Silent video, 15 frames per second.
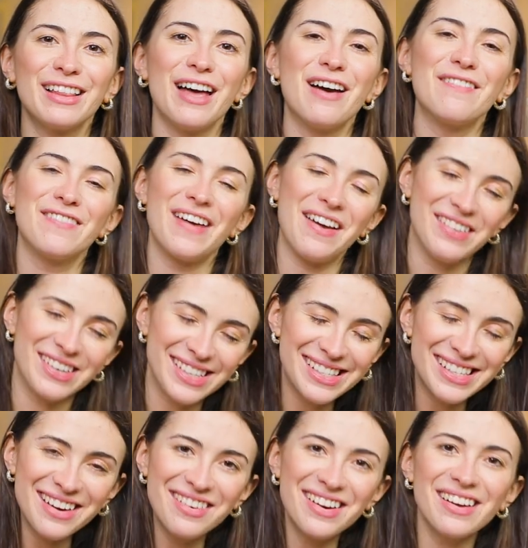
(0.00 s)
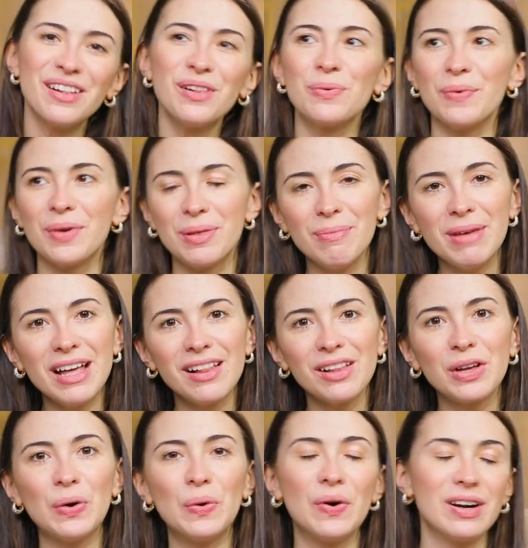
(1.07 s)
love having serial with
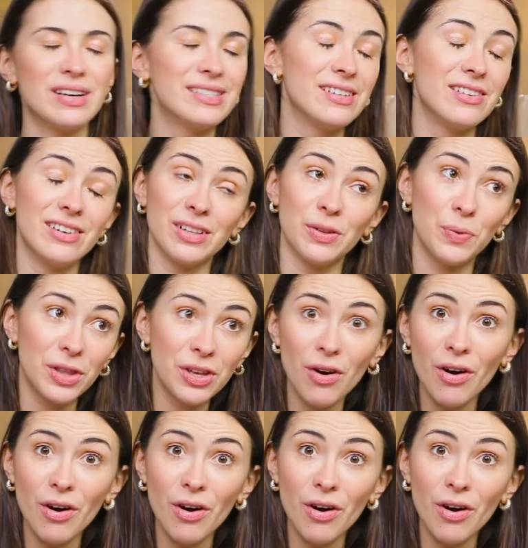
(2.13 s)
milk or cereal with